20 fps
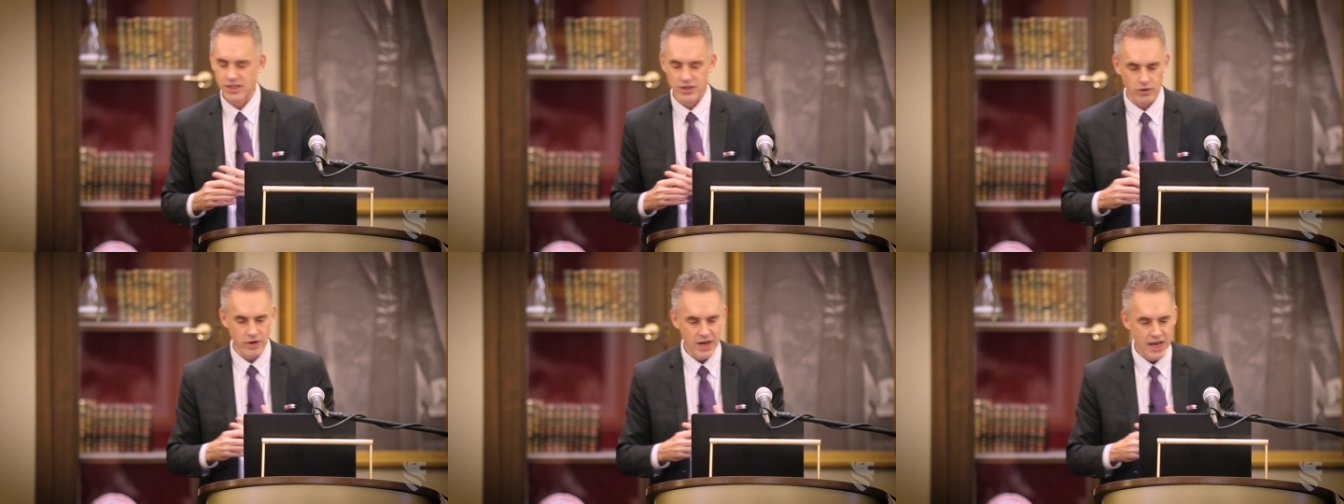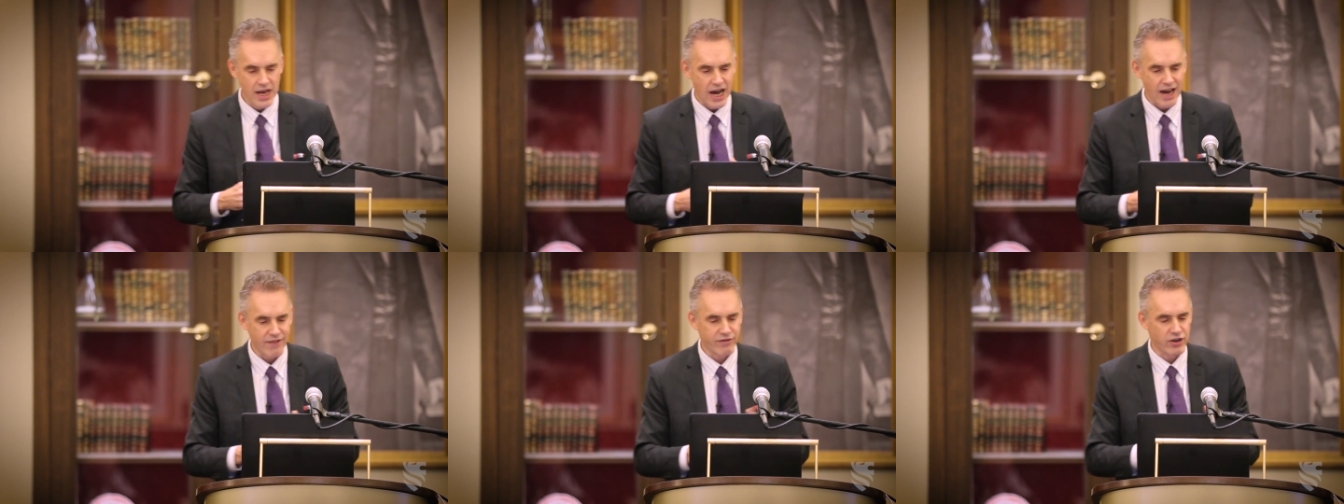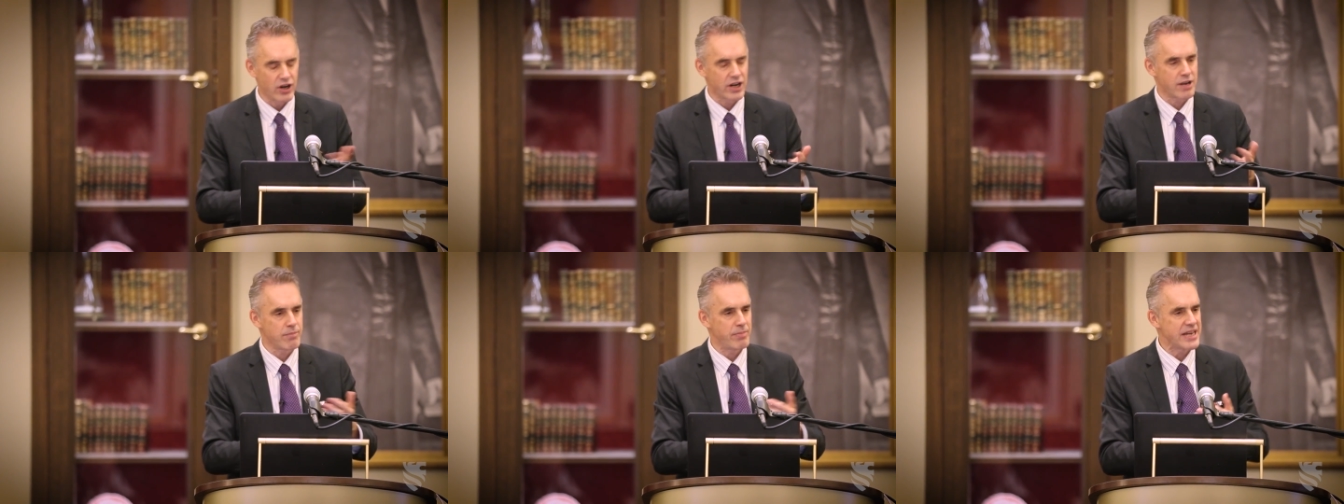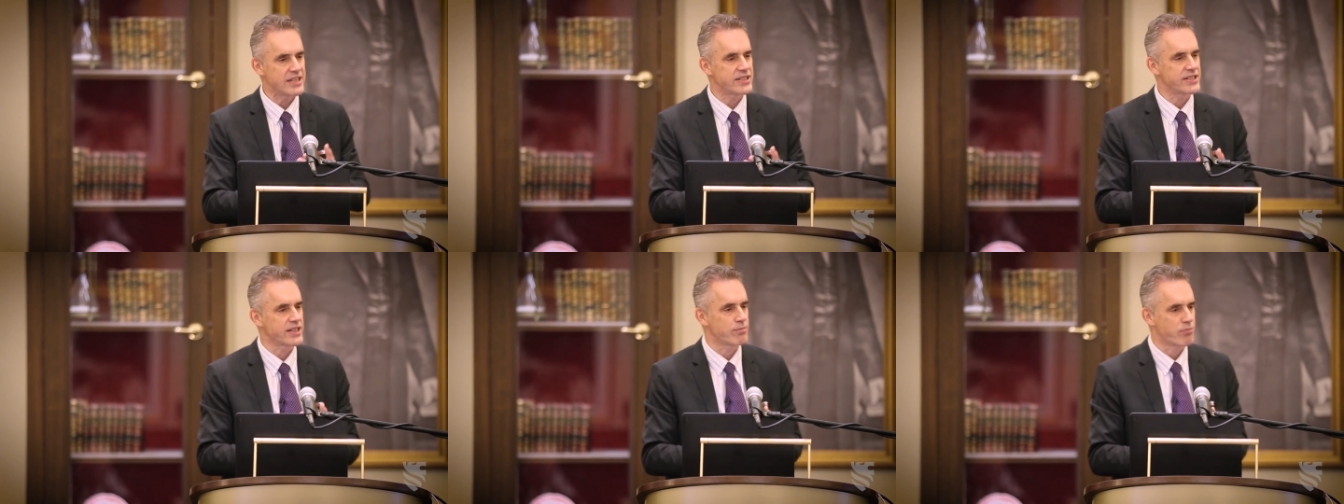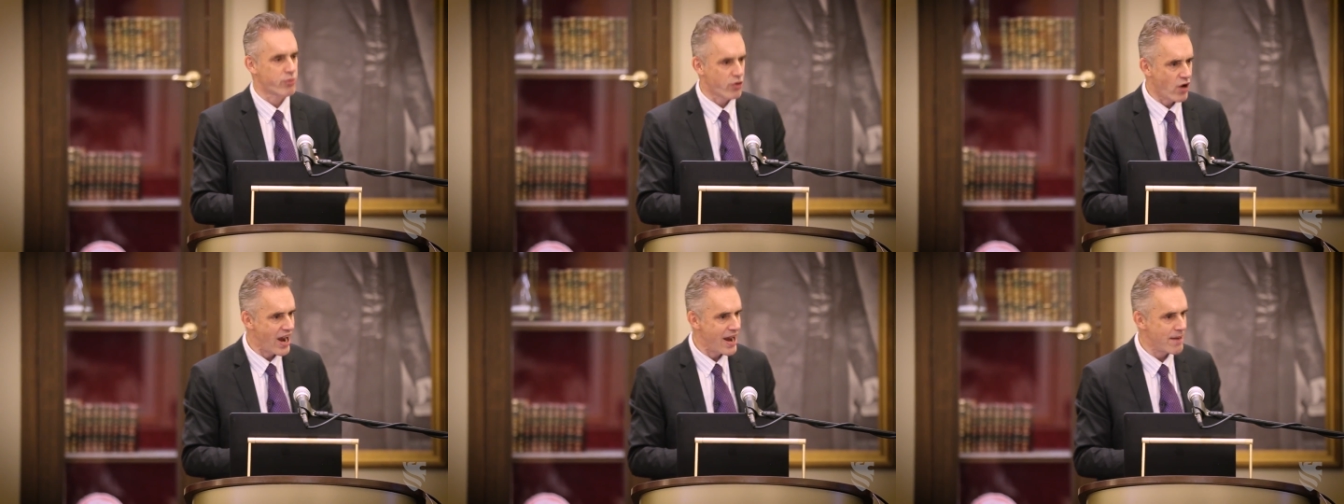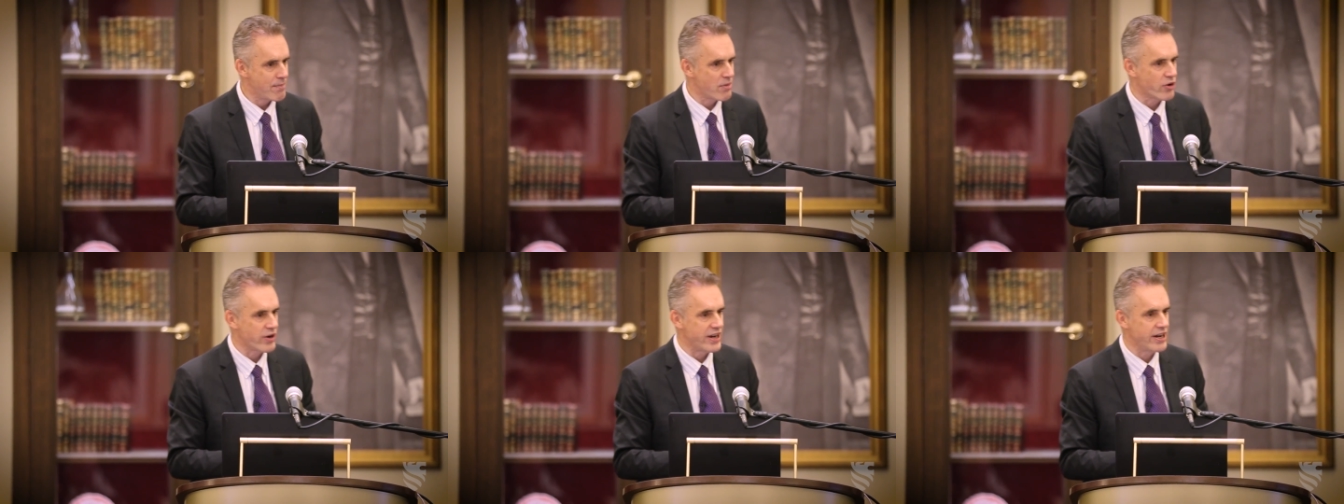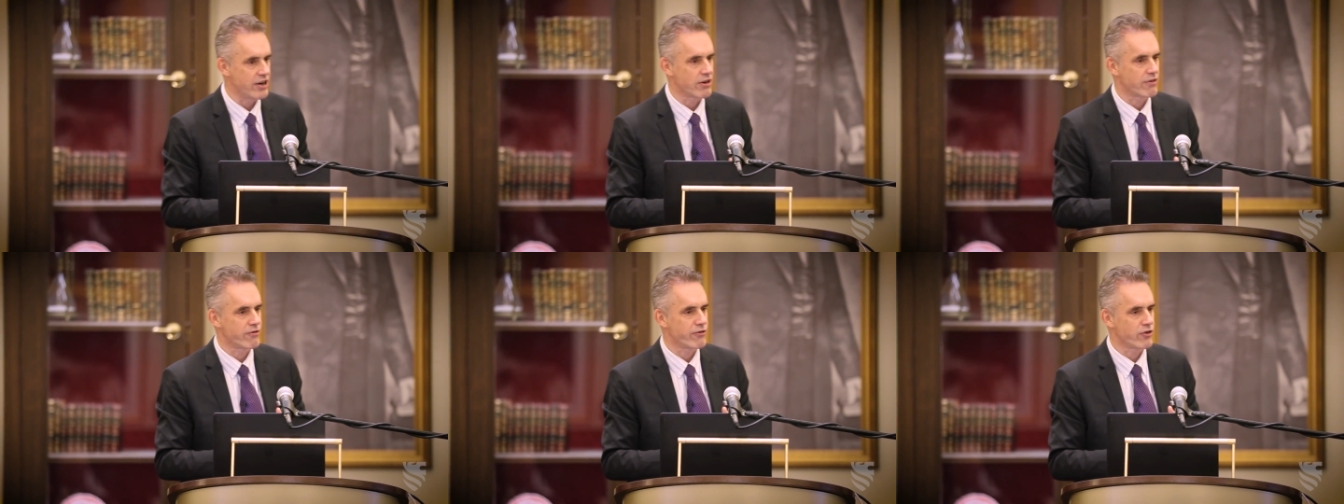So I've got a basic primer
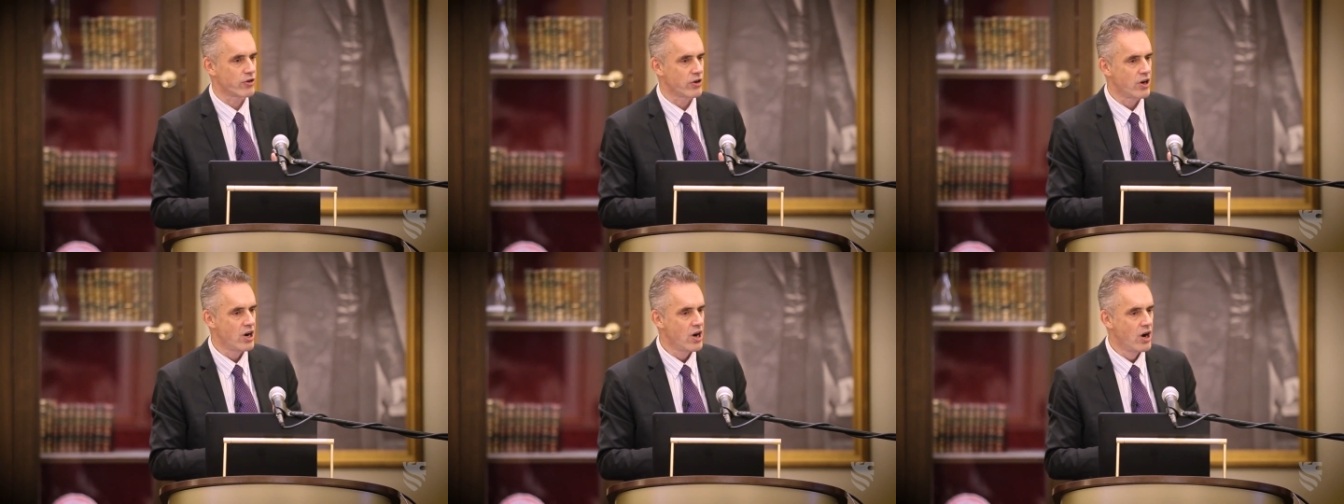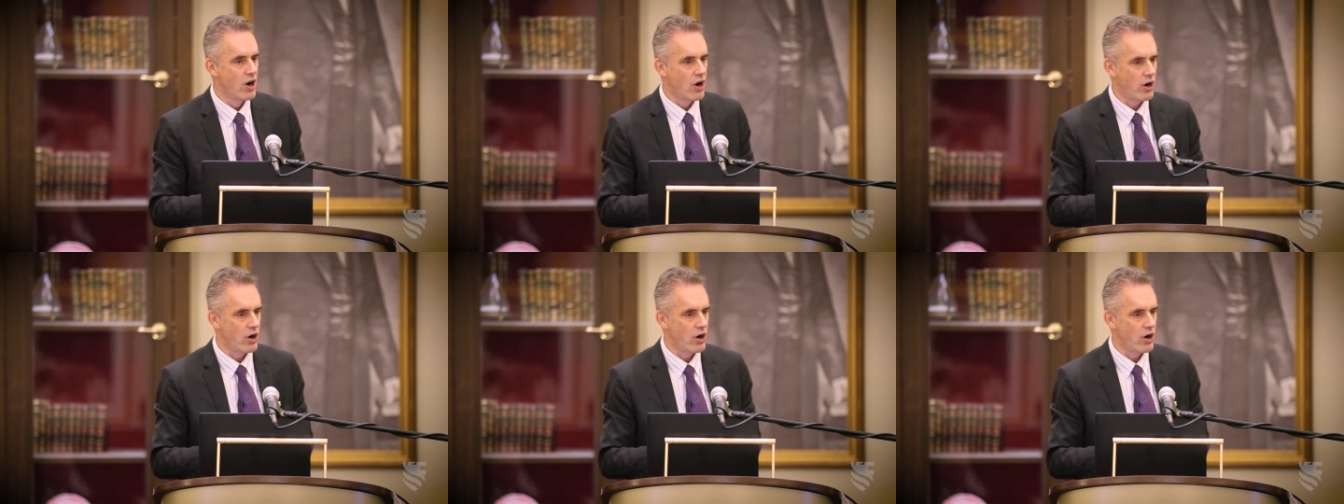here for